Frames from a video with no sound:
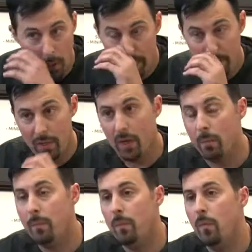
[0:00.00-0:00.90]
it? Right.
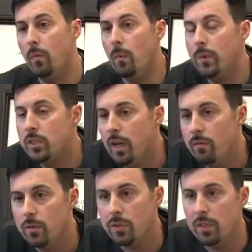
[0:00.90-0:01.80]
When my staff
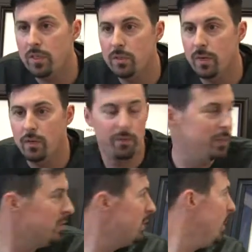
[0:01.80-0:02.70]
was looking into it, I don't know if you
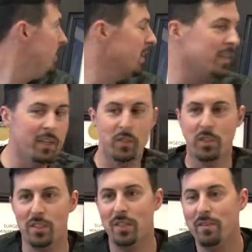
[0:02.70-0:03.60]
can see, I've got a Guinness
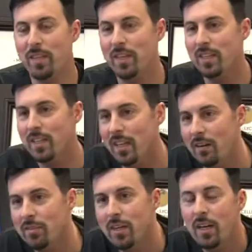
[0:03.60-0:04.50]
certificate on the
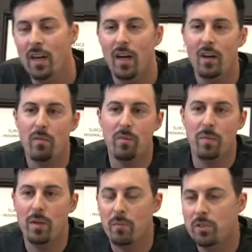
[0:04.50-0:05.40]
left from
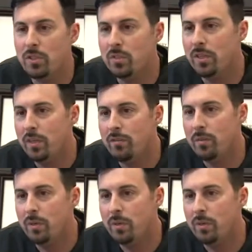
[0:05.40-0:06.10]
a procedure I did a few